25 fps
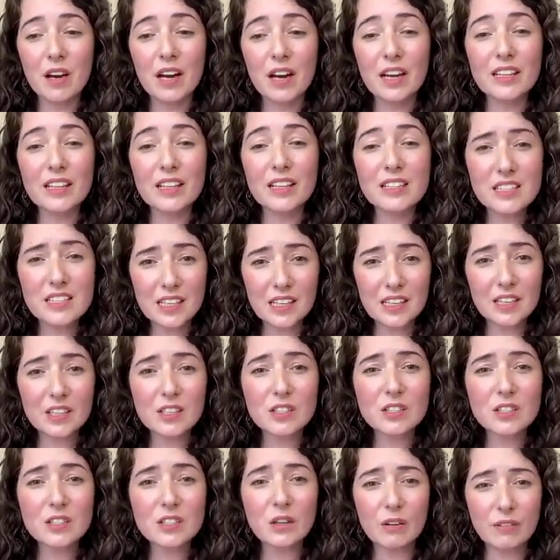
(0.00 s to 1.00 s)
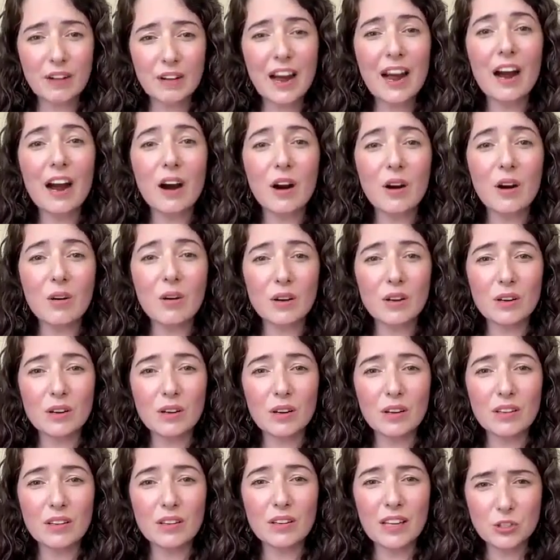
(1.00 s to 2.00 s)
ideas of how
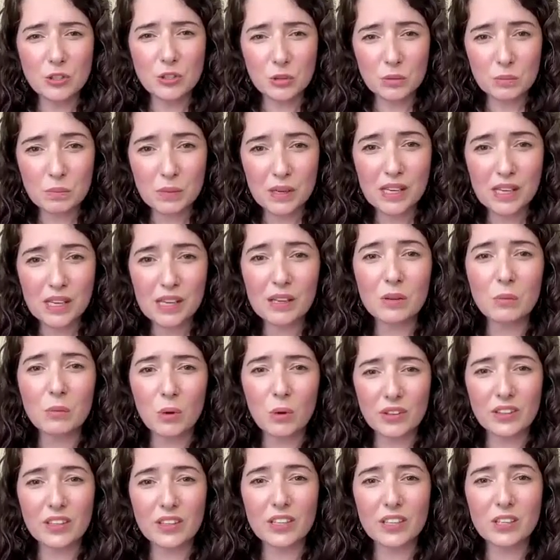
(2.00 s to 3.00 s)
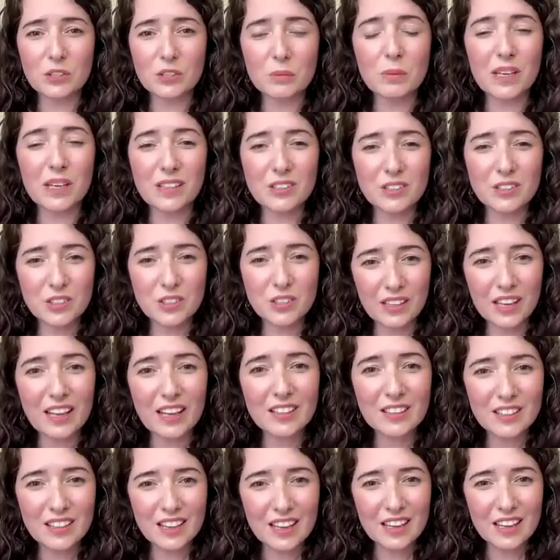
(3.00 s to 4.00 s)
they should be and what they should be. And so
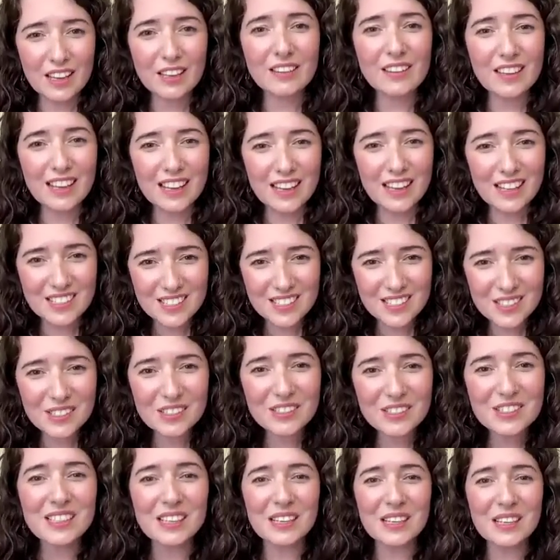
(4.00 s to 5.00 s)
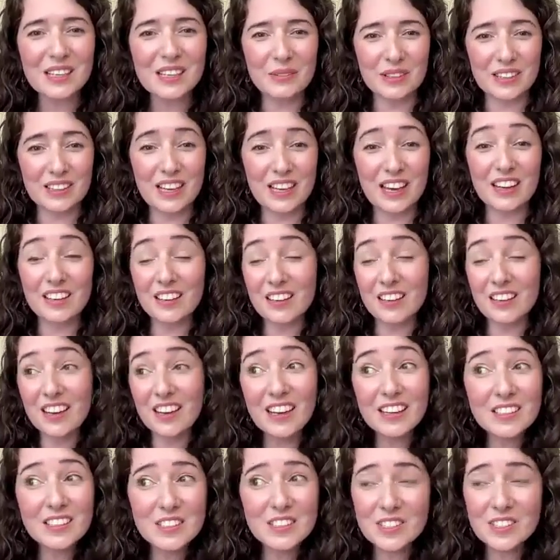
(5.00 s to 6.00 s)
that they're still dealing with that. And
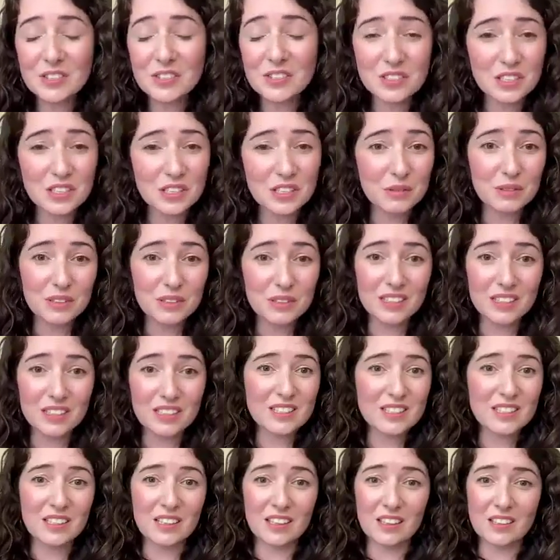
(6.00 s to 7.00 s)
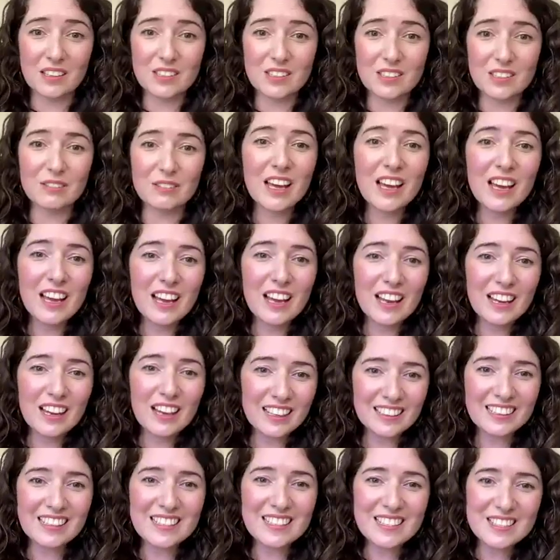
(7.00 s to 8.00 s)
I still deal with these things of
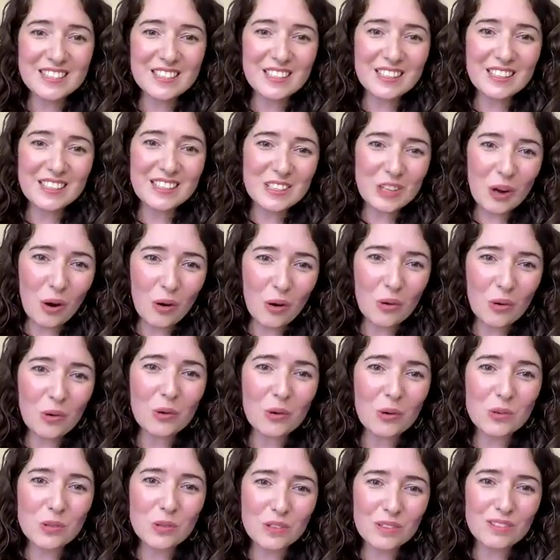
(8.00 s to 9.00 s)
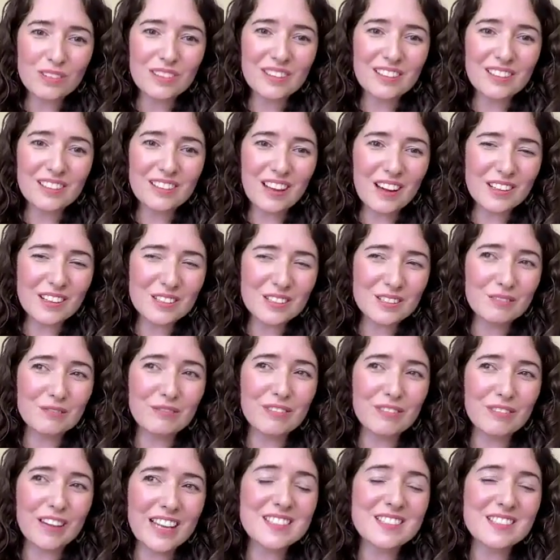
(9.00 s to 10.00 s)
like these old last
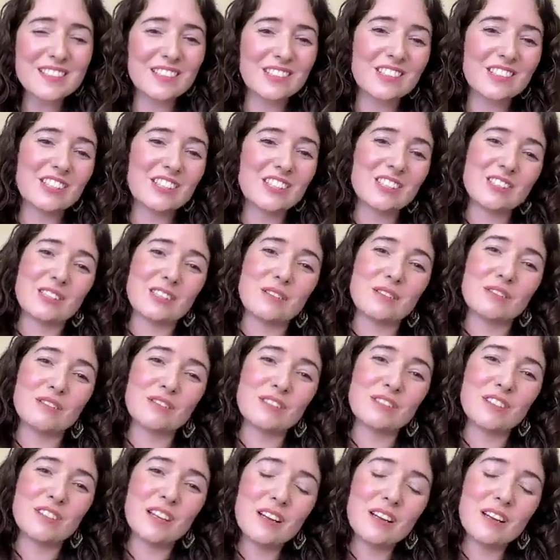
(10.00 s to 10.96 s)
vestiges of